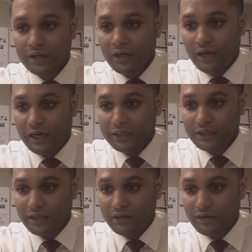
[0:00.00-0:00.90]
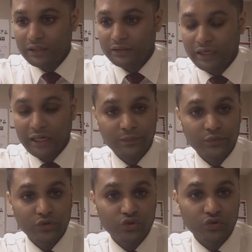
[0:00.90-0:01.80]
I cannot help
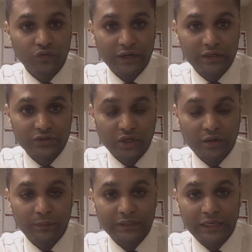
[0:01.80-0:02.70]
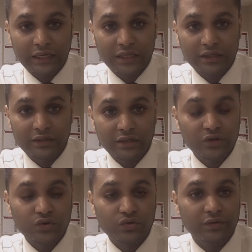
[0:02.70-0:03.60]
you to find a job, but I can tell
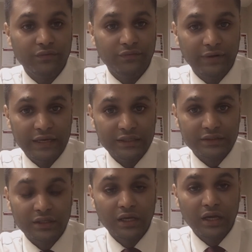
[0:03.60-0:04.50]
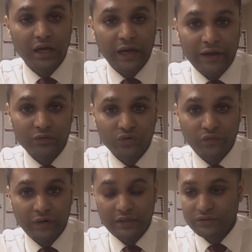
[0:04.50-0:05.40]
you the ways how to
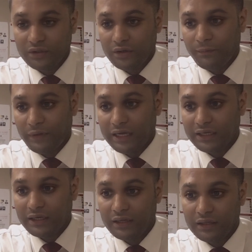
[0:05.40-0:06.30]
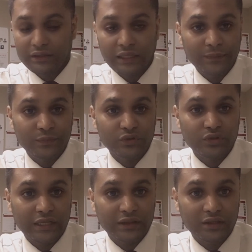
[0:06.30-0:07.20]
find a job. I cannot help you to
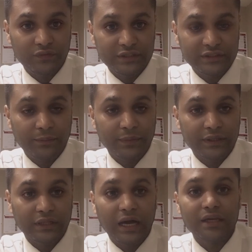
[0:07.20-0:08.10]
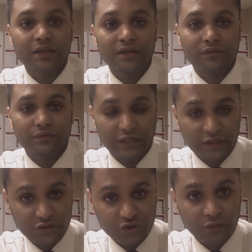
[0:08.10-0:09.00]
get the visa, but I can
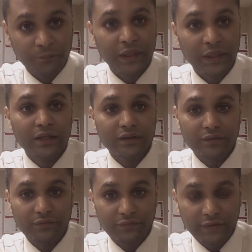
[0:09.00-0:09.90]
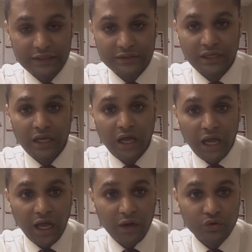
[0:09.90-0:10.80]
tell you the ways
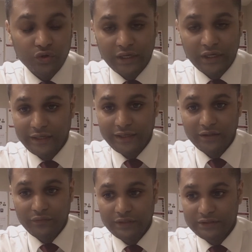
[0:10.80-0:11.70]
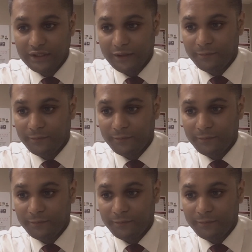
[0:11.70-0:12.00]
how you can get the visa.